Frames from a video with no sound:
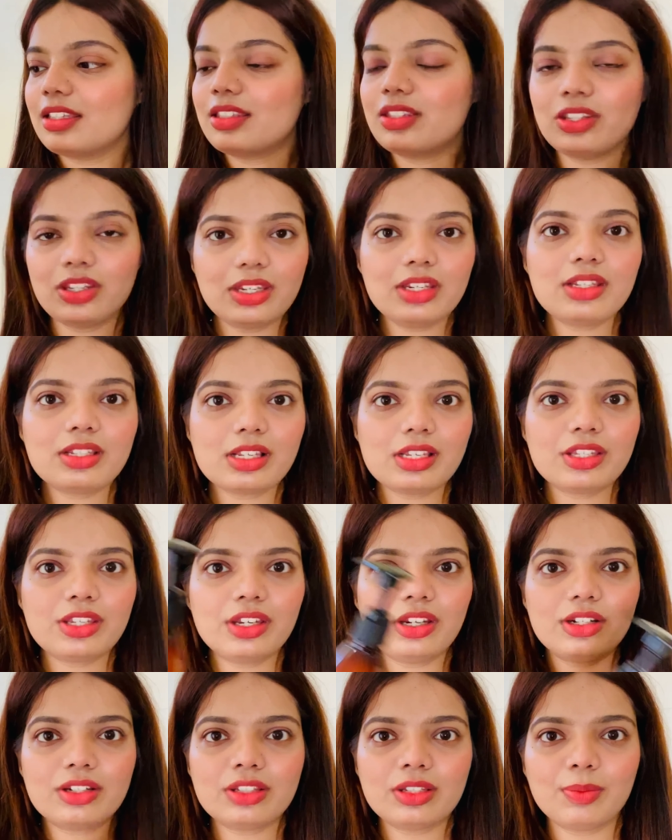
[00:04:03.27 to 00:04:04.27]
is seriously
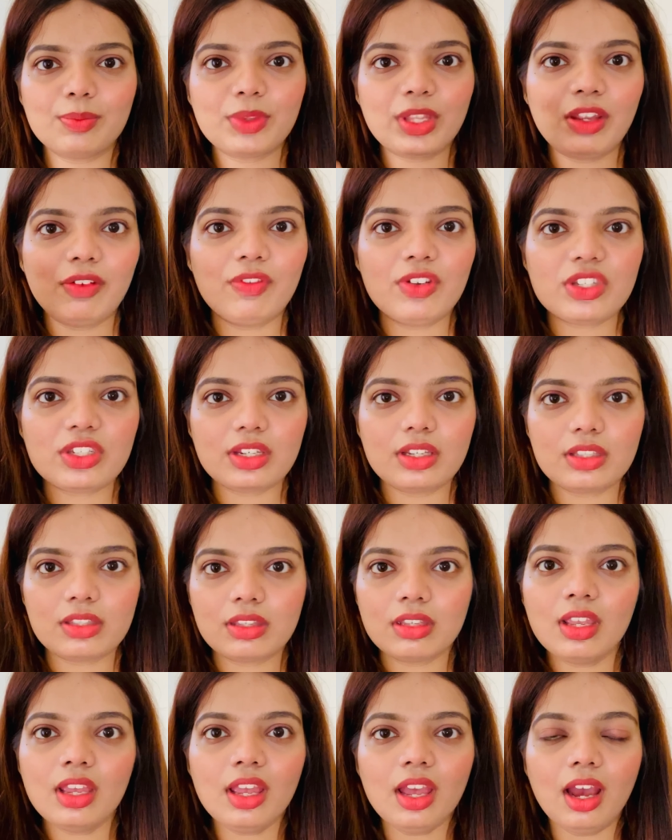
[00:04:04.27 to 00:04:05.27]
here something which
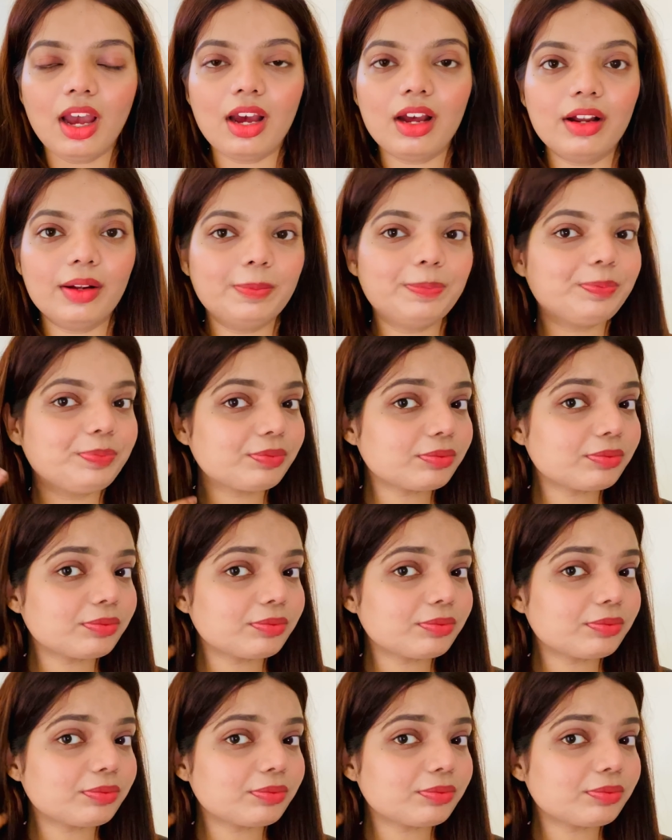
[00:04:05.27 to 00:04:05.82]
is uh,